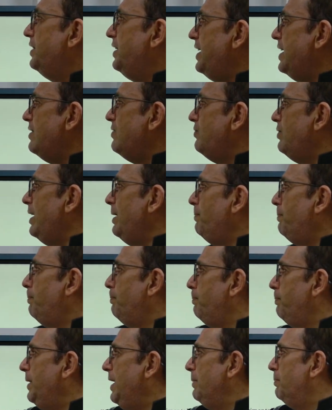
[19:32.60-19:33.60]
these
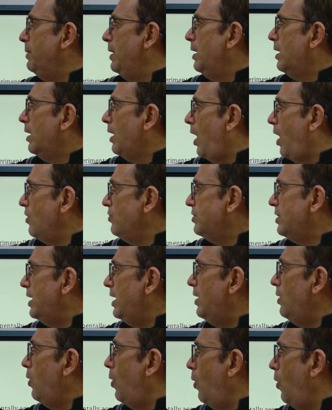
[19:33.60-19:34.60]
three people,
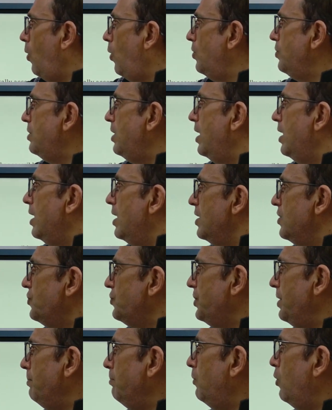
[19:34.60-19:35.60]
Clauser, Horn,
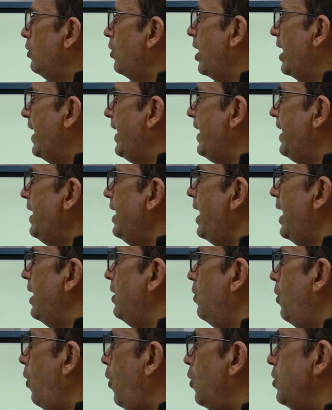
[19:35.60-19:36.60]
Shimon,
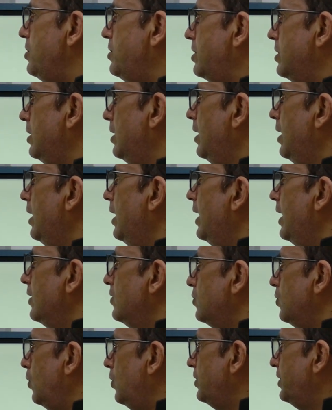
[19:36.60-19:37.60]
and Holt,
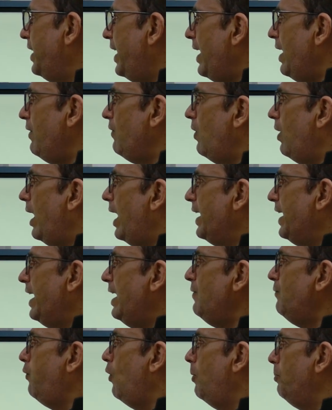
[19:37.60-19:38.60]
so they
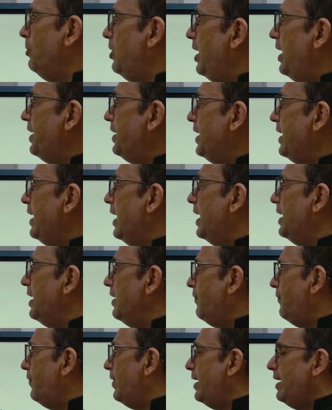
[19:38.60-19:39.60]
again formulated a
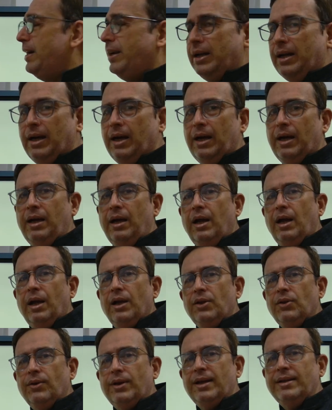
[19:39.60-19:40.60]
different,
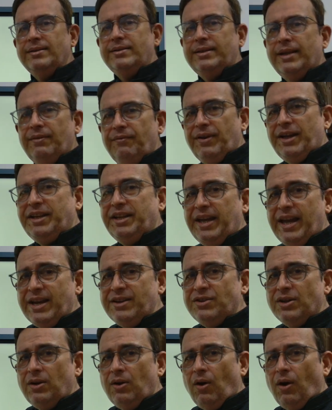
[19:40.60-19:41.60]
you can say,
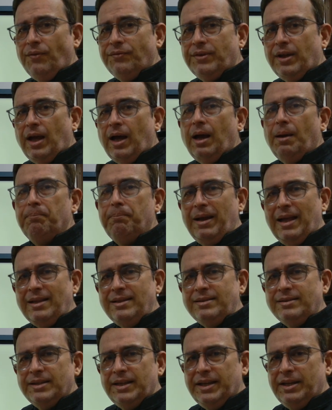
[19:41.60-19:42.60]
variation of the
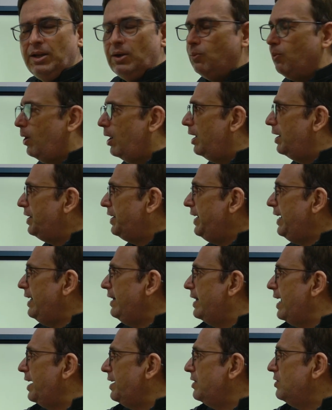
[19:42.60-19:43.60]
Bell's
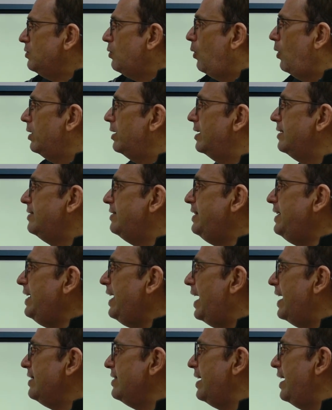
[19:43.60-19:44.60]
inequality that is called the
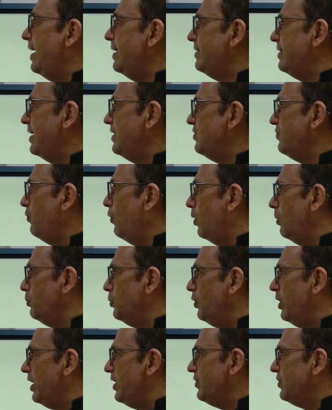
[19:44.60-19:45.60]
CHSH
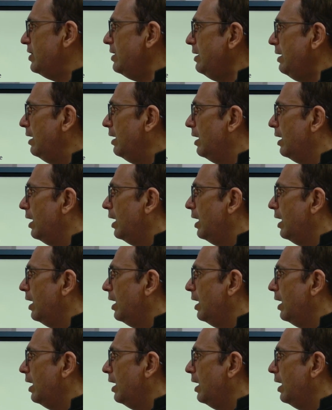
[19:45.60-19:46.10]
formulation.